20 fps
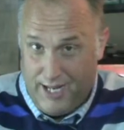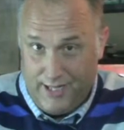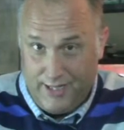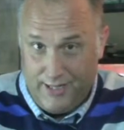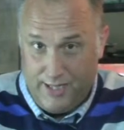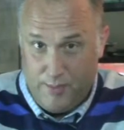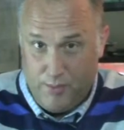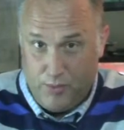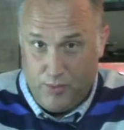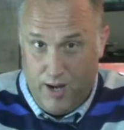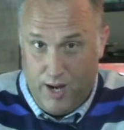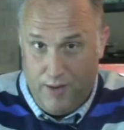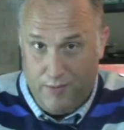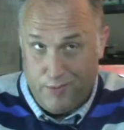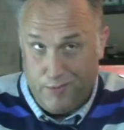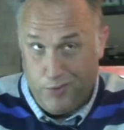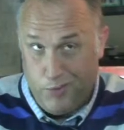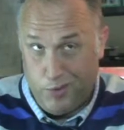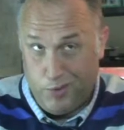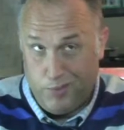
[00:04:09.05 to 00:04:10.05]
I didn't come
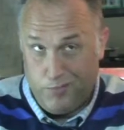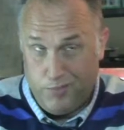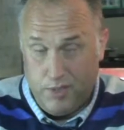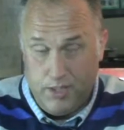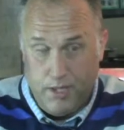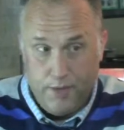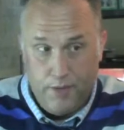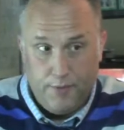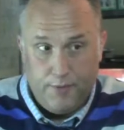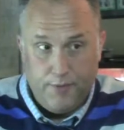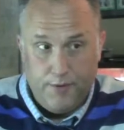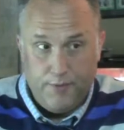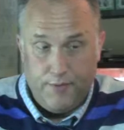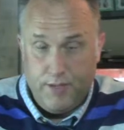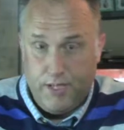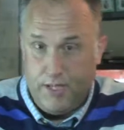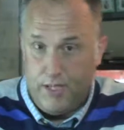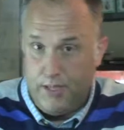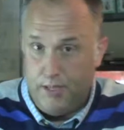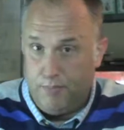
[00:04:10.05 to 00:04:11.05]
around for another
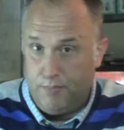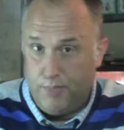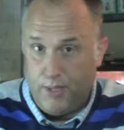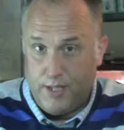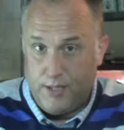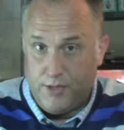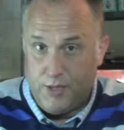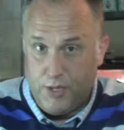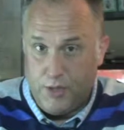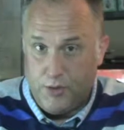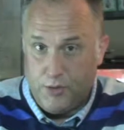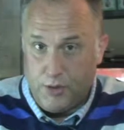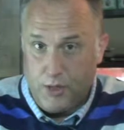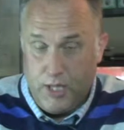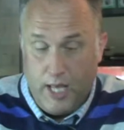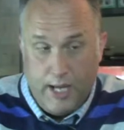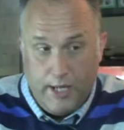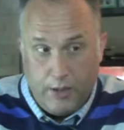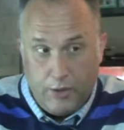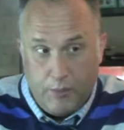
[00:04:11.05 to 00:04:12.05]
15 plus
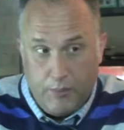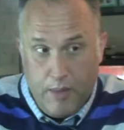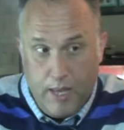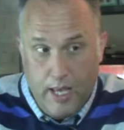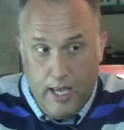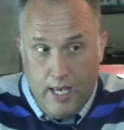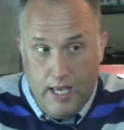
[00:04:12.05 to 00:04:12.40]
years later.